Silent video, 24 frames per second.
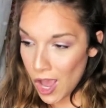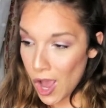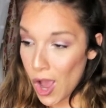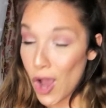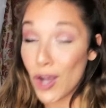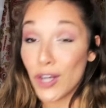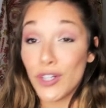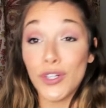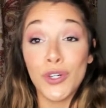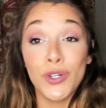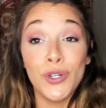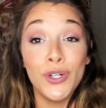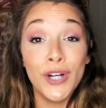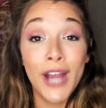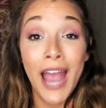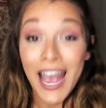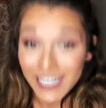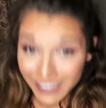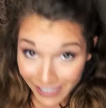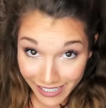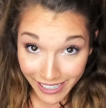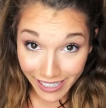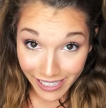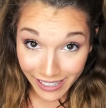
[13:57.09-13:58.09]
are
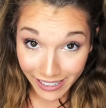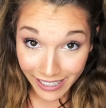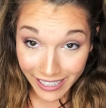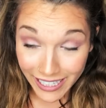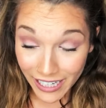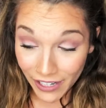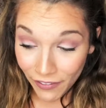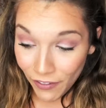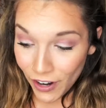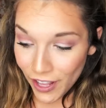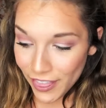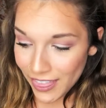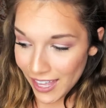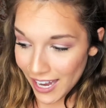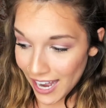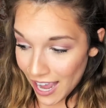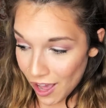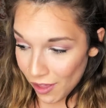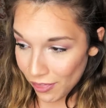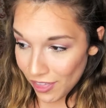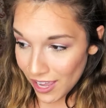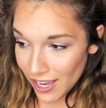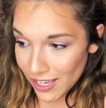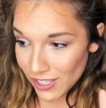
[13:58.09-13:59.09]
drastically different than
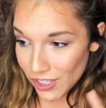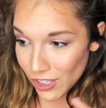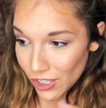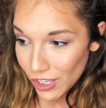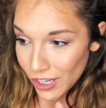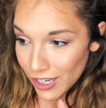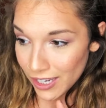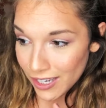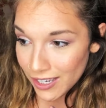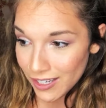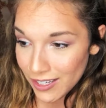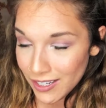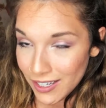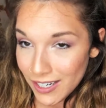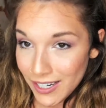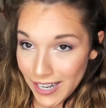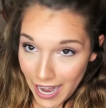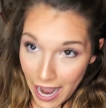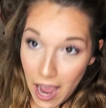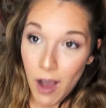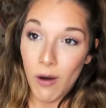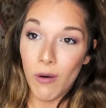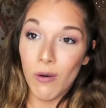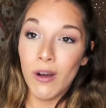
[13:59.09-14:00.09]
how things look
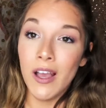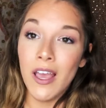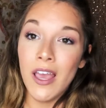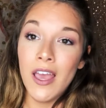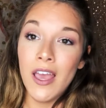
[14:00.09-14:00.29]
now.